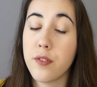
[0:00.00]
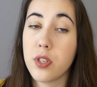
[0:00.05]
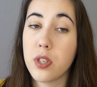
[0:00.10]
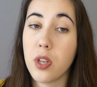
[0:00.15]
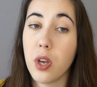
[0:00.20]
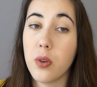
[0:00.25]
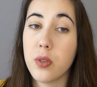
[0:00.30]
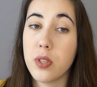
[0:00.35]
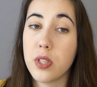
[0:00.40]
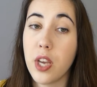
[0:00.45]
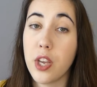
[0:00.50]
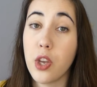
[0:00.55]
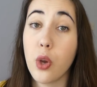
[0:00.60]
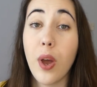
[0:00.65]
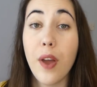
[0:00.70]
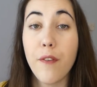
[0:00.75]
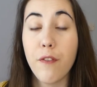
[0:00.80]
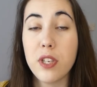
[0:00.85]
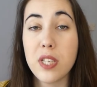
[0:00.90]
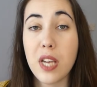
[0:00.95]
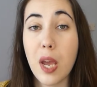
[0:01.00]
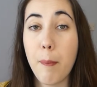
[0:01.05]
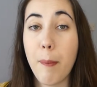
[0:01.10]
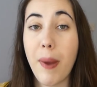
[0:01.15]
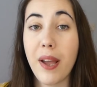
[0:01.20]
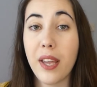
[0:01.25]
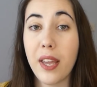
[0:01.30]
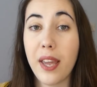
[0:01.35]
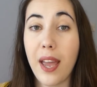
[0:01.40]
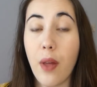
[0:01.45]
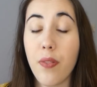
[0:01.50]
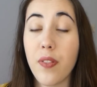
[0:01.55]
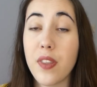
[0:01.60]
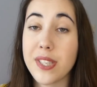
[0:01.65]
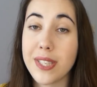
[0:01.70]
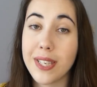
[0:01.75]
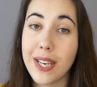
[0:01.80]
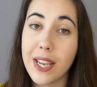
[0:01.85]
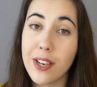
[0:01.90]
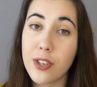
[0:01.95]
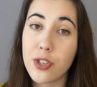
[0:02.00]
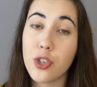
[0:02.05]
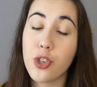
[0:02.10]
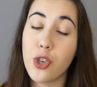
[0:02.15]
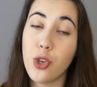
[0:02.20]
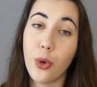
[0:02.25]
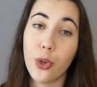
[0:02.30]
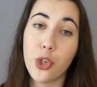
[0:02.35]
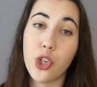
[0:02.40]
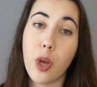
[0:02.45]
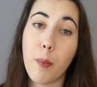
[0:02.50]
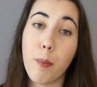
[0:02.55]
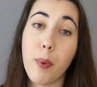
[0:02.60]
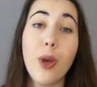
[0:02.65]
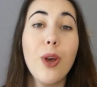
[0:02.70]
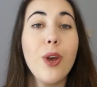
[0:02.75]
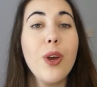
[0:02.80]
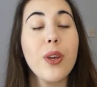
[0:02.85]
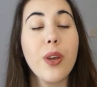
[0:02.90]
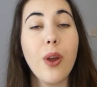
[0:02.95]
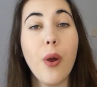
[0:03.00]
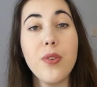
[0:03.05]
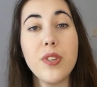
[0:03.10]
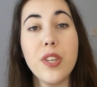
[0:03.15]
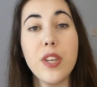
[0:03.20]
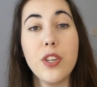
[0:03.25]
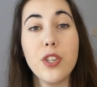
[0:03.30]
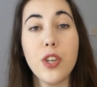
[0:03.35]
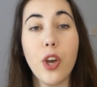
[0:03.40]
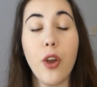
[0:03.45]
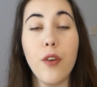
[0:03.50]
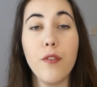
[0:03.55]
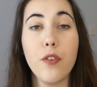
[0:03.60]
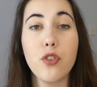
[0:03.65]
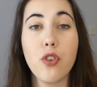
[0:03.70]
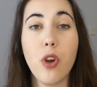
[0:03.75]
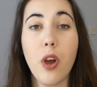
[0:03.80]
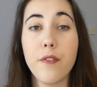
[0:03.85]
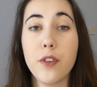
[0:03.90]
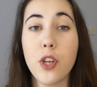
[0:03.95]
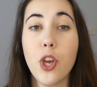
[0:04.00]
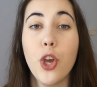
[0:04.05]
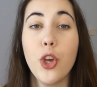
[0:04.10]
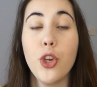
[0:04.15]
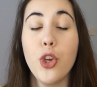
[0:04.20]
So say your everyday bank account that's linked to your chip goes into overdraft,